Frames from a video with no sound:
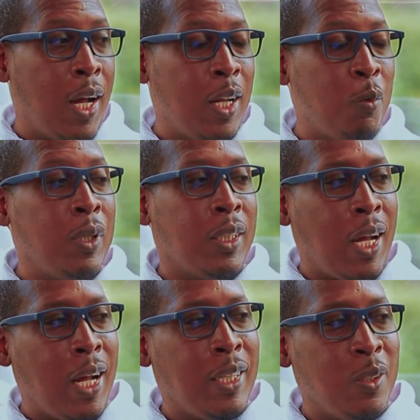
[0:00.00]
Adam is
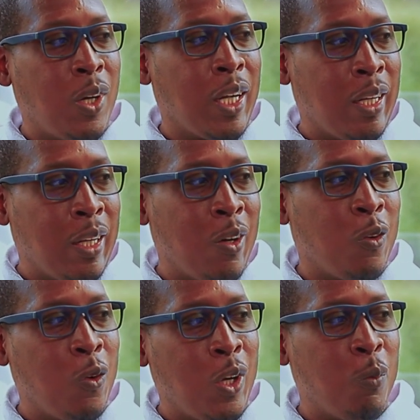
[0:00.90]
anti-drug and
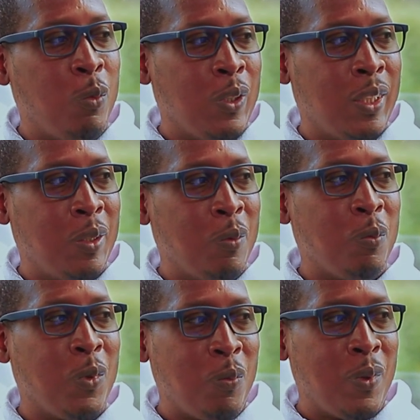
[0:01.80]
alcohol abuse
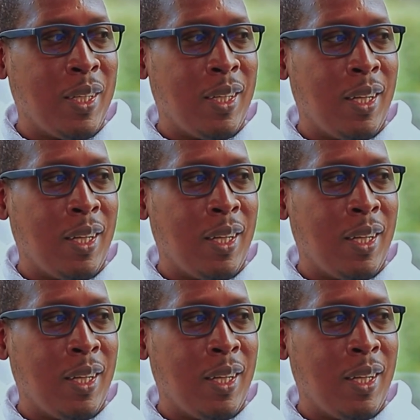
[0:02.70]
movement.